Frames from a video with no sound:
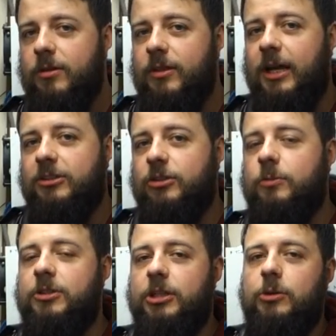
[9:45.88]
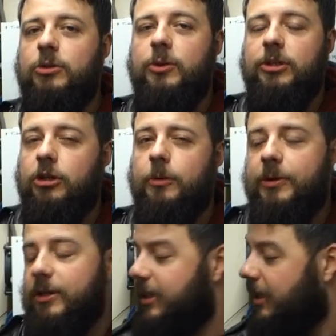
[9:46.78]
That's up to you to
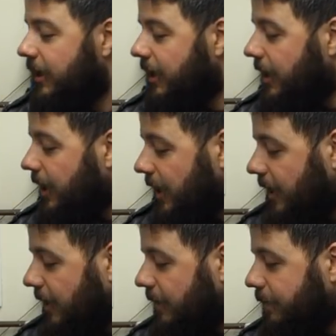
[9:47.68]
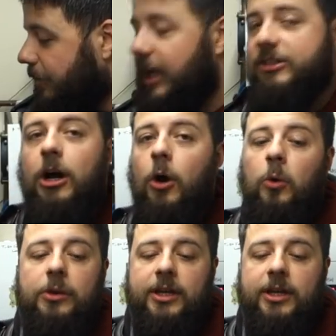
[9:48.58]
interpret. But as a whole,